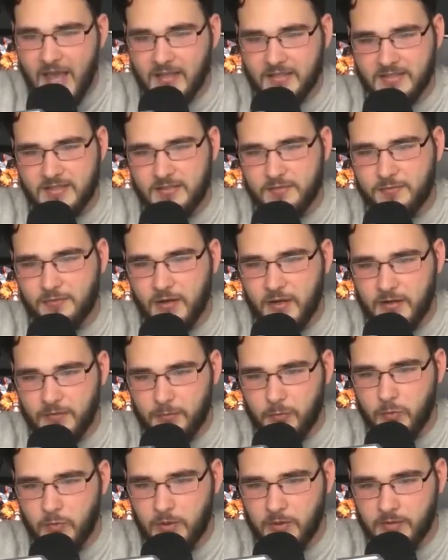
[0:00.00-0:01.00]
Guest
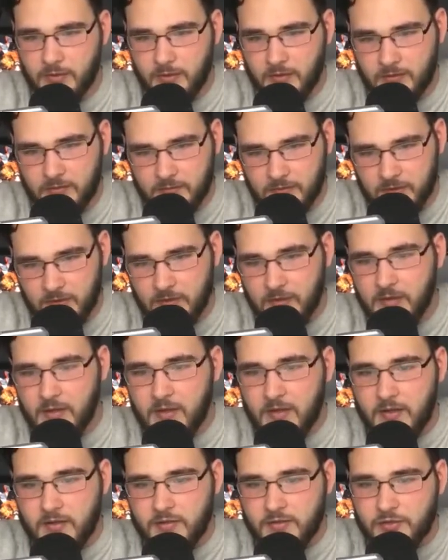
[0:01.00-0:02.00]
5. Oh,
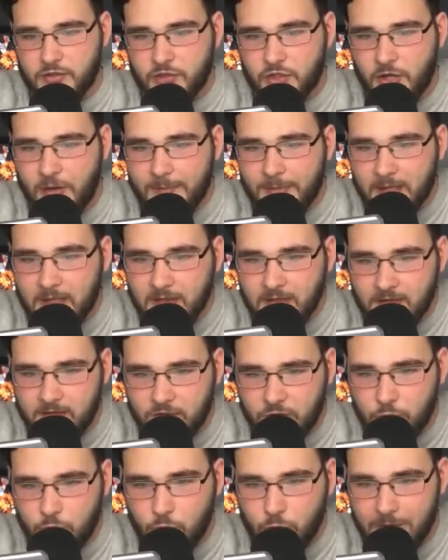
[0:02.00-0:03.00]
okay. Chip
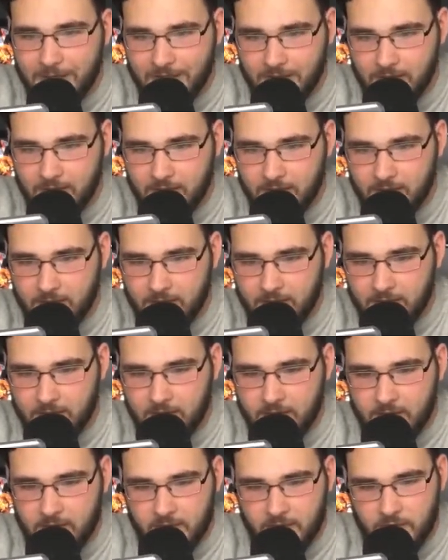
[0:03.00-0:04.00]
in to win.
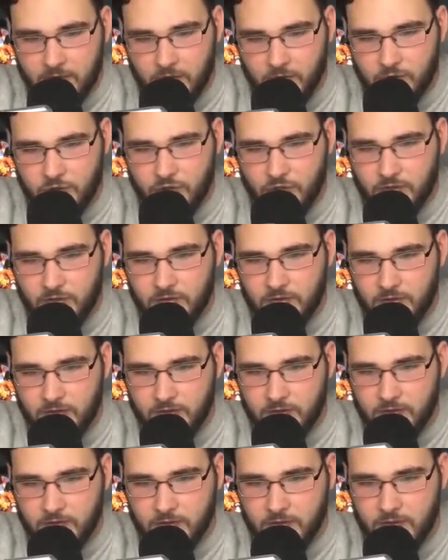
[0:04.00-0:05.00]
Gotcha.
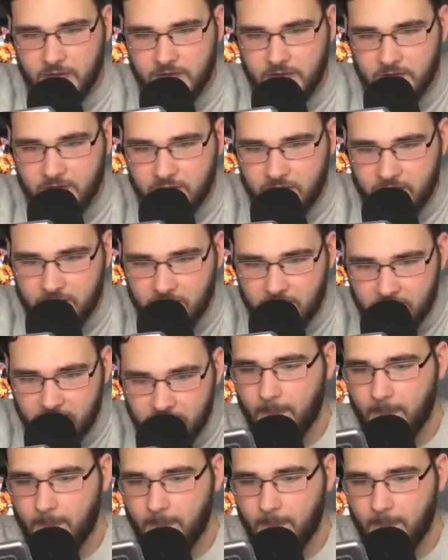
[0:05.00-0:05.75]
I can do this.